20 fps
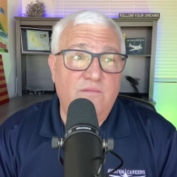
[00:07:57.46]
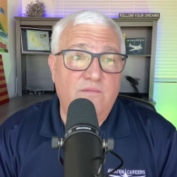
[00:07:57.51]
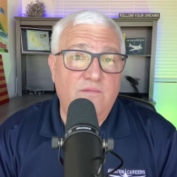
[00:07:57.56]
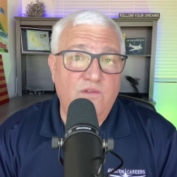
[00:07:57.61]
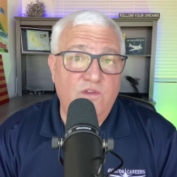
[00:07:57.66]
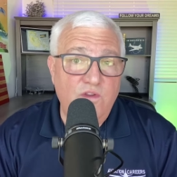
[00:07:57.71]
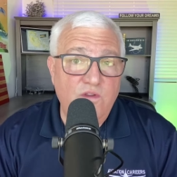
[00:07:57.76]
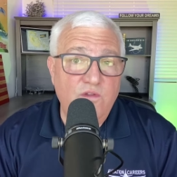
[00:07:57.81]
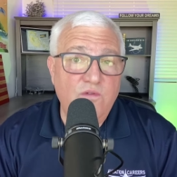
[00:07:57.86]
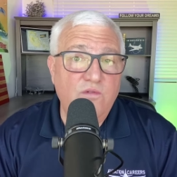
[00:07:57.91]

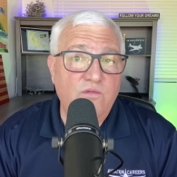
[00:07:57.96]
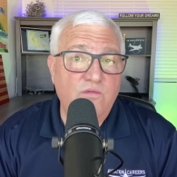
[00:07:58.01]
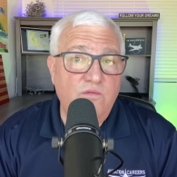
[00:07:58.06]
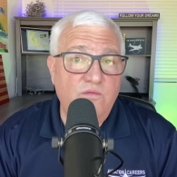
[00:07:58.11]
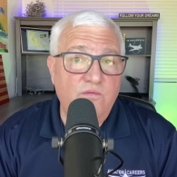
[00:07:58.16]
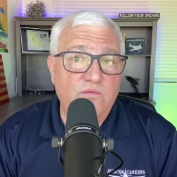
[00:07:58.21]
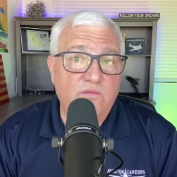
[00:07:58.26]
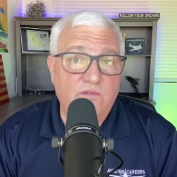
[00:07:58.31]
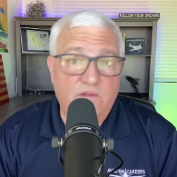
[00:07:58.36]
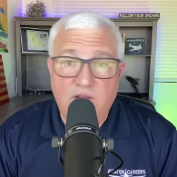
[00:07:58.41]

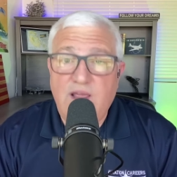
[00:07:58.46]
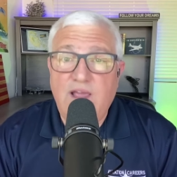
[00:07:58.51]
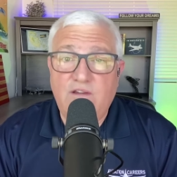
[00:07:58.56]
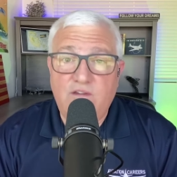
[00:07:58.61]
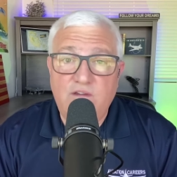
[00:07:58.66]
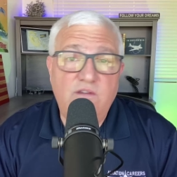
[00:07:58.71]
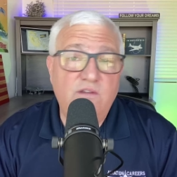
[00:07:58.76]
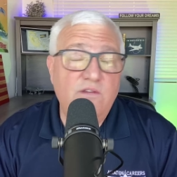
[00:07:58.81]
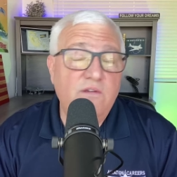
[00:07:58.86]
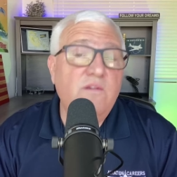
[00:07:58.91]
you could
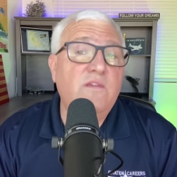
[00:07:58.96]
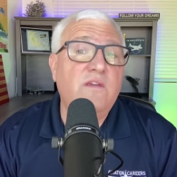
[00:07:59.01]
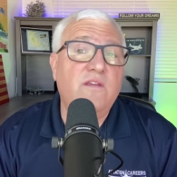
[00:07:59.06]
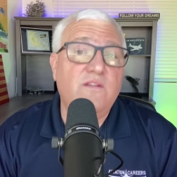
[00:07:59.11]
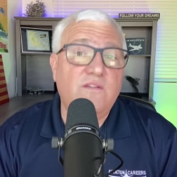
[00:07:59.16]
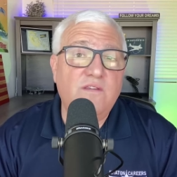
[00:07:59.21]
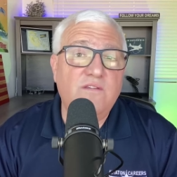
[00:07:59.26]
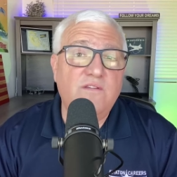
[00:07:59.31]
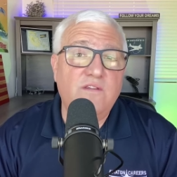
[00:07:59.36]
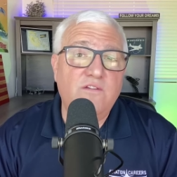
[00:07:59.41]
actually do
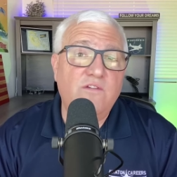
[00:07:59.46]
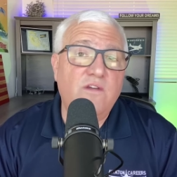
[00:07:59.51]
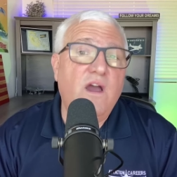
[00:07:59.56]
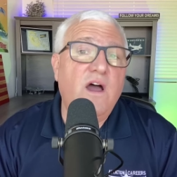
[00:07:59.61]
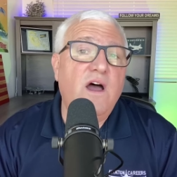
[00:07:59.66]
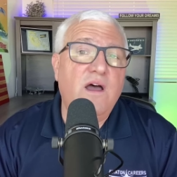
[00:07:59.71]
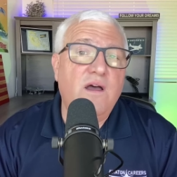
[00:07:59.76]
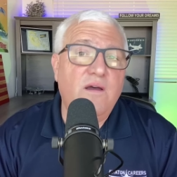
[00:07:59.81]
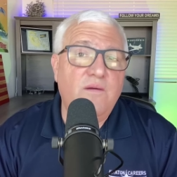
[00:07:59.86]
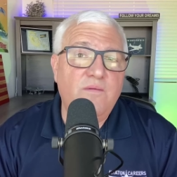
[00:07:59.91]
this as a
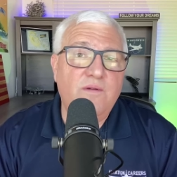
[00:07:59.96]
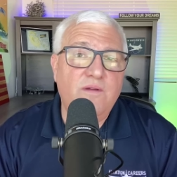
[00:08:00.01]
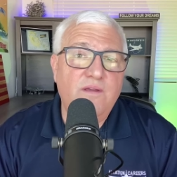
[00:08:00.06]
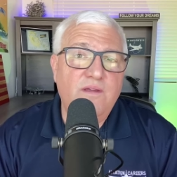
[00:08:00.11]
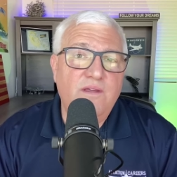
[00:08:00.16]
job